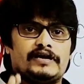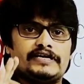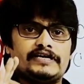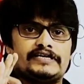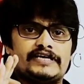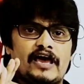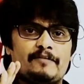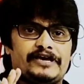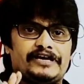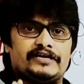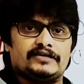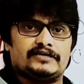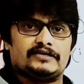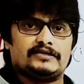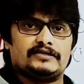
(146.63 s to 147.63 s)

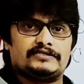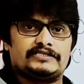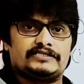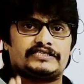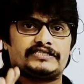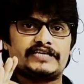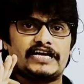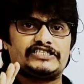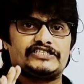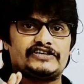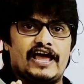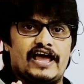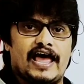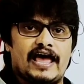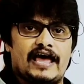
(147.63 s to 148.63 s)
chemicals such
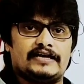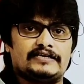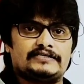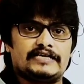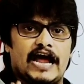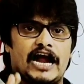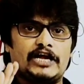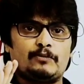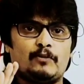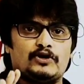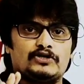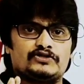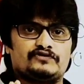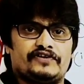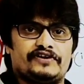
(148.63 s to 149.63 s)
as
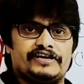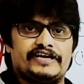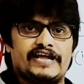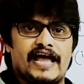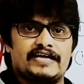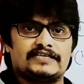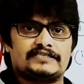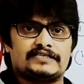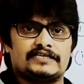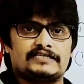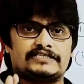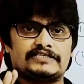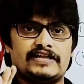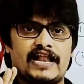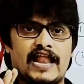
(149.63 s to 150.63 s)
atmospheric gases
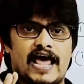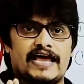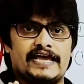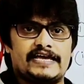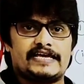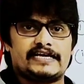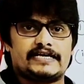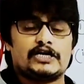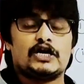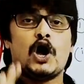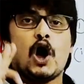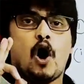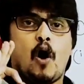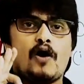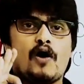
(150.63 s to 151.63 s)
like
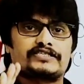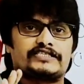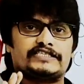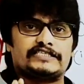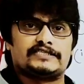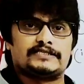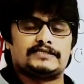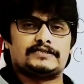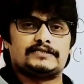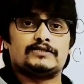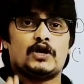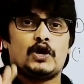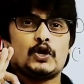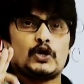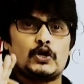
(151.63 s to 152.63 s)
oxygen,
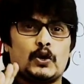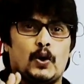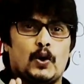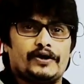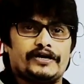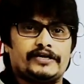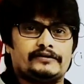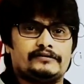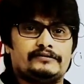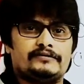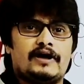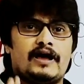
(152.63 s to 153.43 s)
chlorine,